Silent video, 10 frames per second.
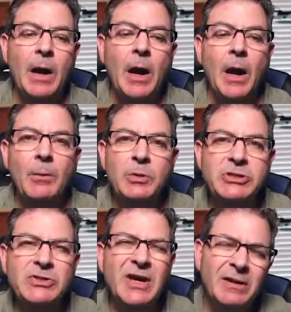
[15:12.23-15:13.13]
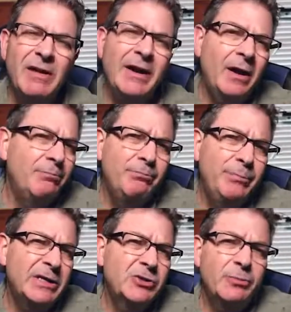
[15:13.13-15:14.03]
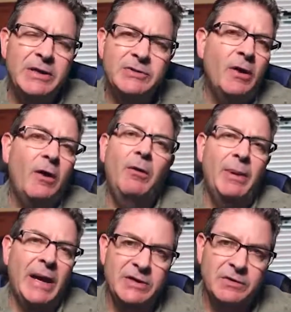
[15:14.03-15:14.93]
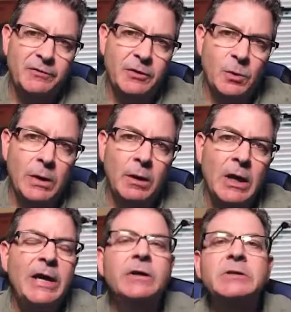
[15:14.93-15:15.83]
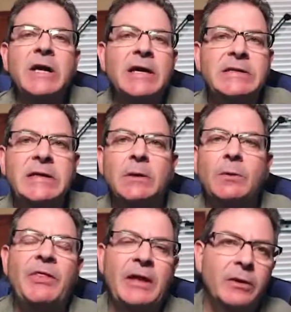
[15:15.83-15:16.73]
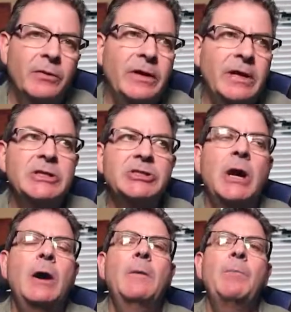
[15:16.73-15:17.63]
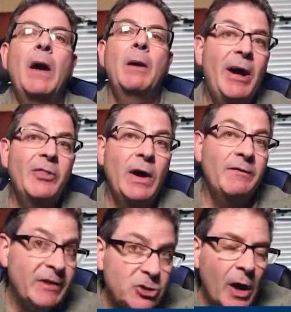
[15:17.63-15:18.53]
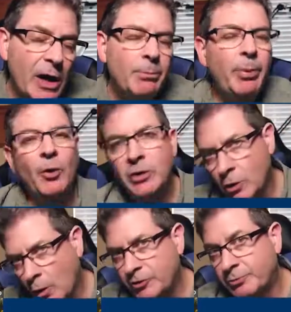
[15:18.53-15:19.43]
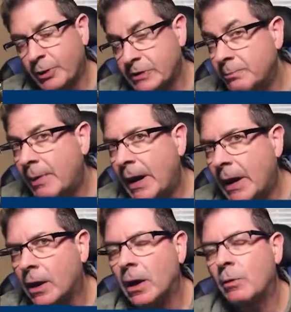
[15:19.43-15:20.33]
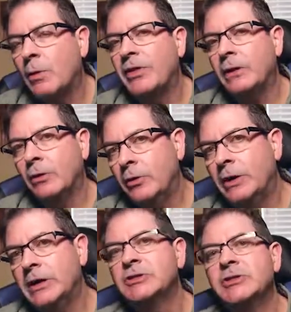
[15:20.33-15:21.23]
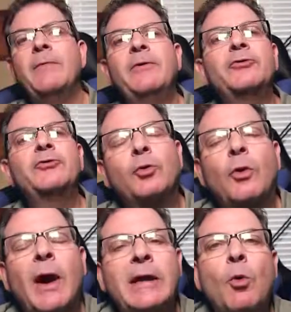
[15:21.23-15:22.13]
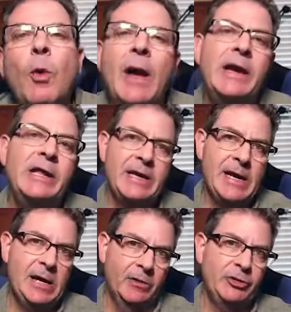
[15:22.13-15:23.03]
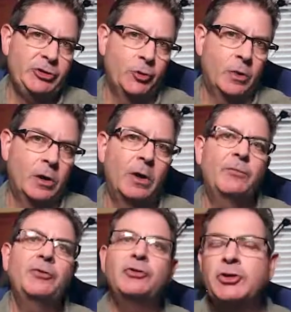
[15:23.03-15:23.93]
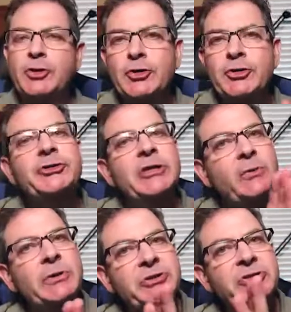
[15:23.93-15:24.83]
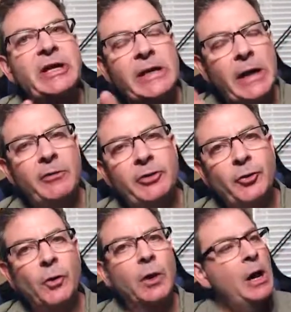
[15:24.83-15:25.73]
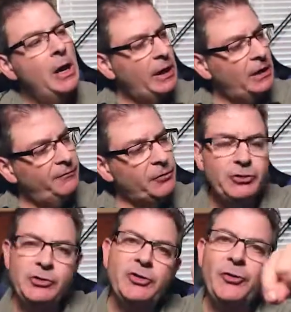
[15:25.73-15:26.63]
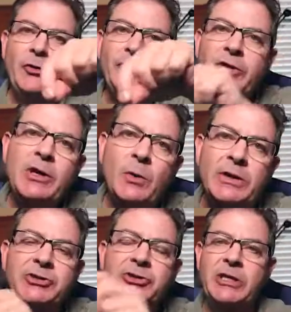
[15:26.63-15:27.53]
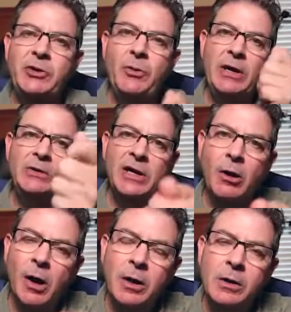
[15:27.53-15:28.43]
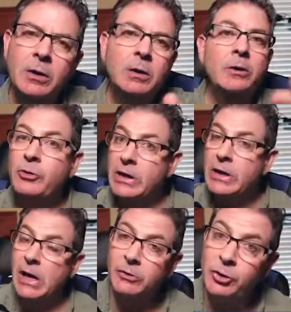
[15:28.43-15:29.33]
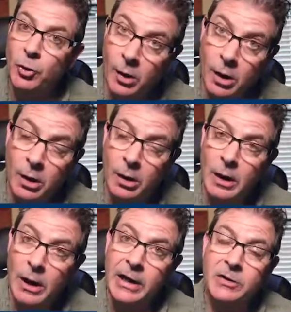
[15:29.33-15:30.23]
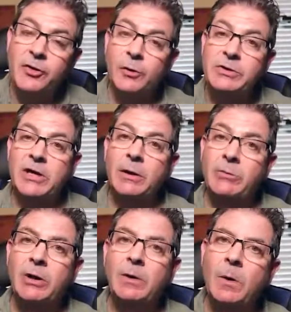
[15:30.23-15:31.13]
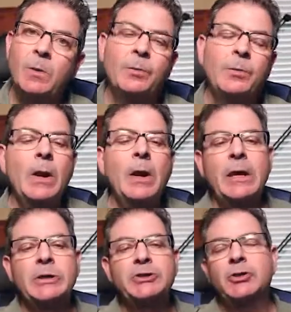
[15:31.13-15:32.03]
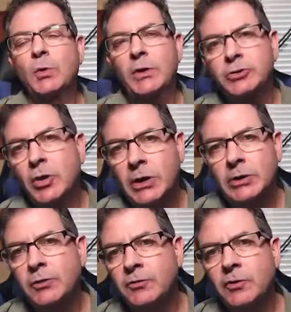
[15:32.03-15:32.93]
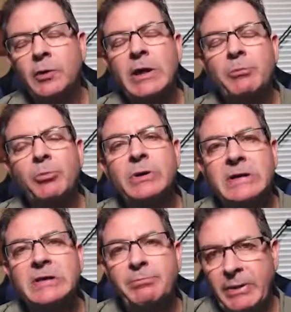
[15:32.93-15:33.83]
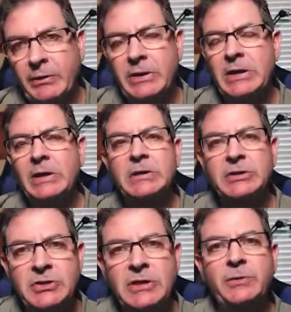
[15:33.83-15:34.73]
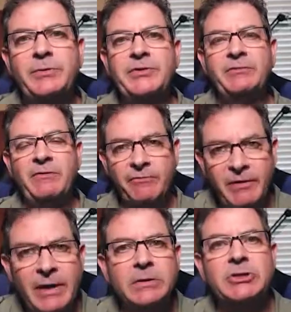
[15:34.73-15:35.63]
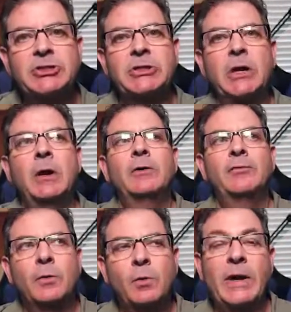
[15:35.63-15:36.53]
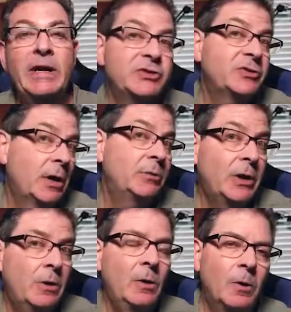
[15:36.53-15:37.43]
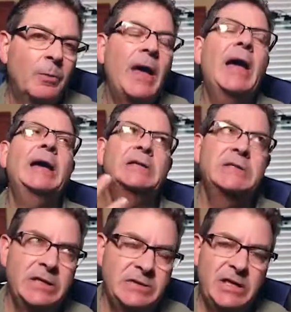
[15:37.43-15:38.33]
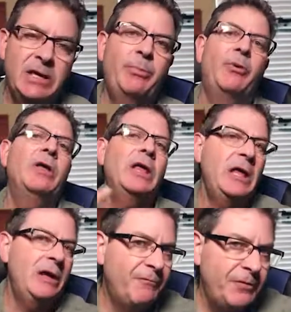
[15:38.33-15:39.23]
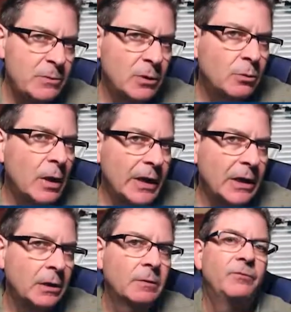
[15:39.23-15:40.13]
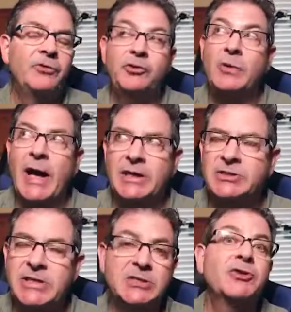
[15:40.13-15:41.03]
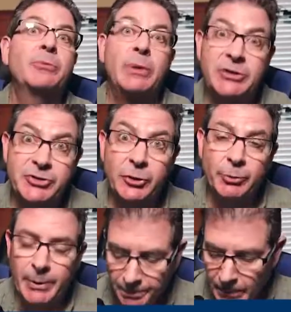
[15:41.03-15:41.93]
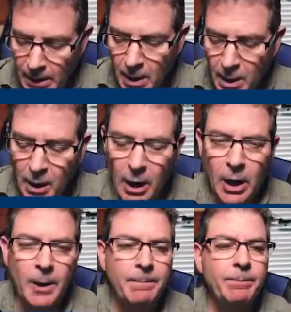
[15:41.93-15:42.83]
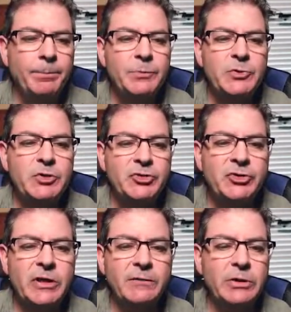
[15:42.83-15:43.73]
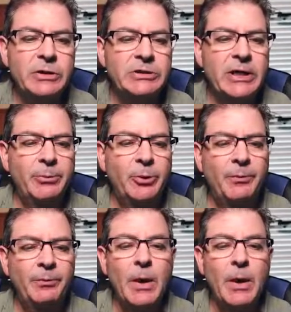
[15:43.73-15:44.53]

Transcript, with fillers: Um, which is kind of like a picture based hall pass, if you will. Here's the idea what they learn is, and by the way, if they try to bolt, you'd always bring them back. And what they learn is there's a right way to get out of the door. There's a certain sequence to get out of the door. And if you do this little sequence and you hand the card, you get out of the door. And it's always time to go home. And so, what you're trying to do is create predictability in a sequence of events for when it's time to go home. As an example, if they were running to access the bus loop, um, just to give you an example.